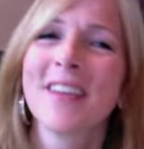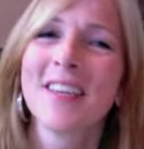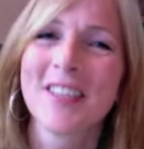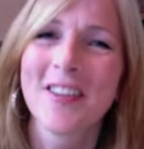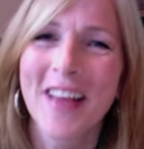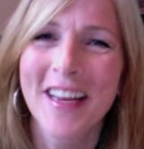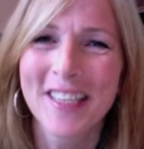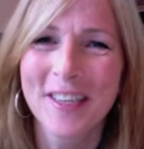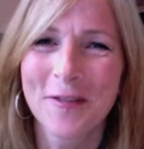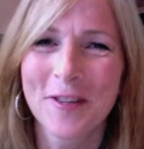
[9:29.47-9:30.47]
So that's
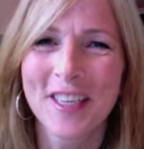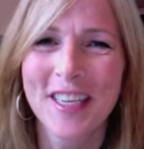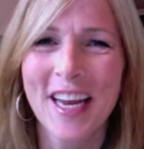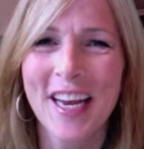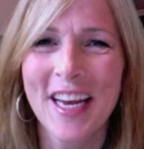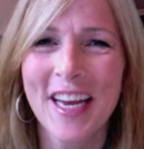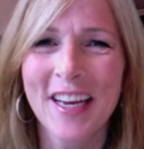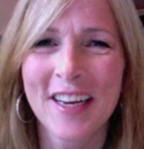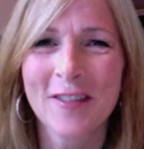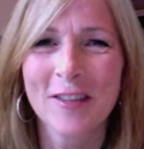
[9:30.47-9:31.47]
it for today.
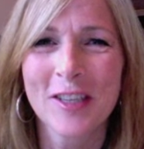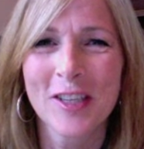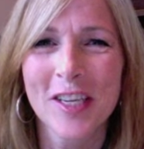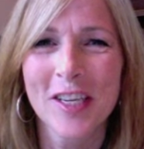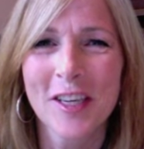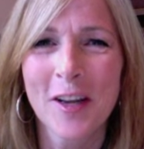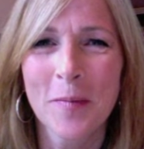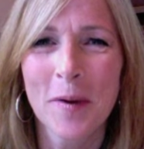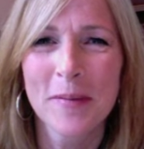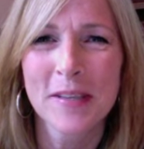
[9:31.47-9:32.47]
We checked in on the
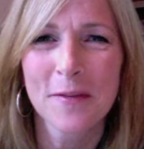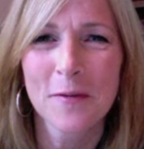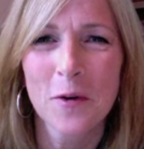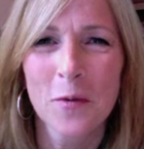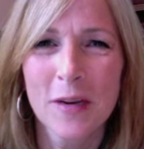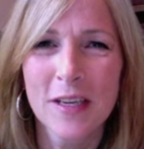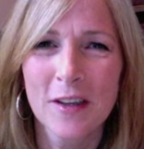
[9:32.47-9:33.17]
puppies at 4 weeks.